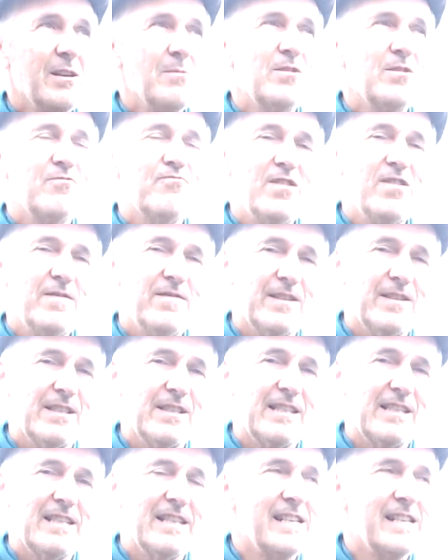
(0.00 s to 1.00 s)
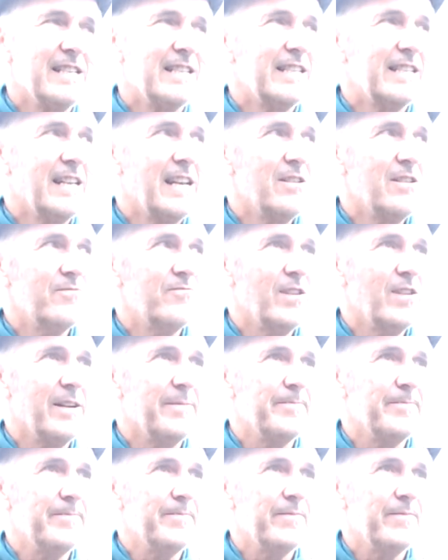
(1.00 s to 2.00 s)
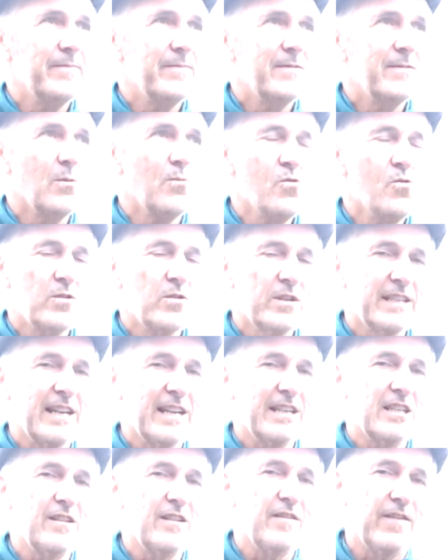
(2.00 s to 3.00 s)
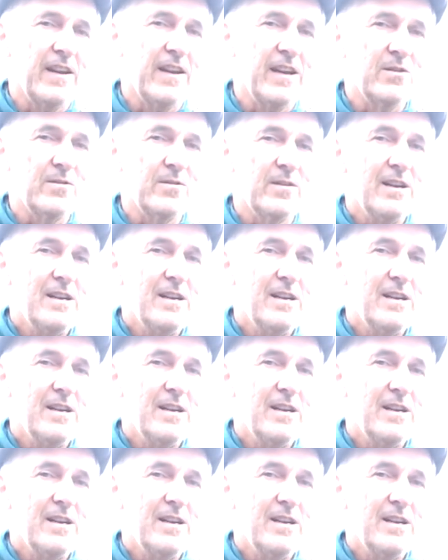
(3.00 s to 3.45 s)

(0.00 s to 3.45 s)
the thing is there's actually flow.